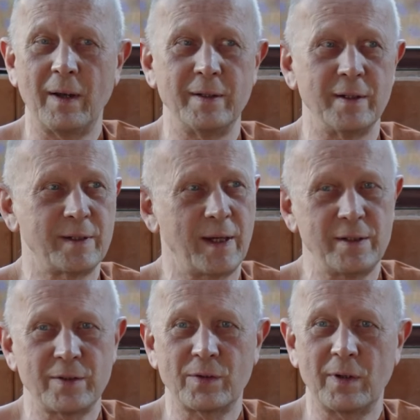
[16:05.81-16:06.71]
and it
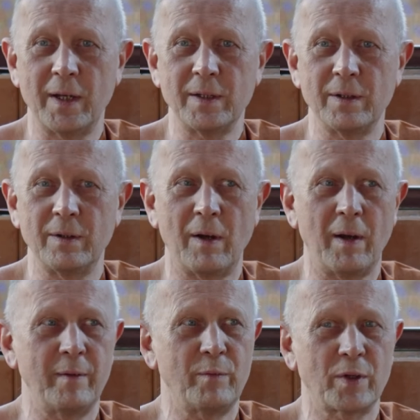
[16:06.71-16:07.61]
tastes great, you know,
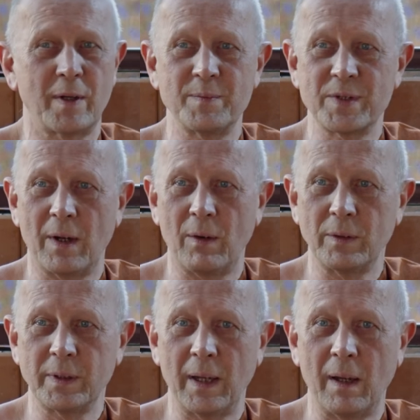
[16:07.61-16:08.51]
and what comes
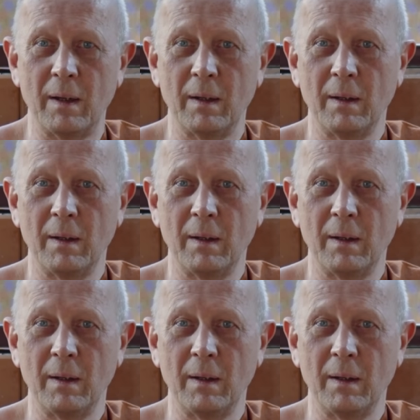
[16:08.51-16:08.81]
out, yeah?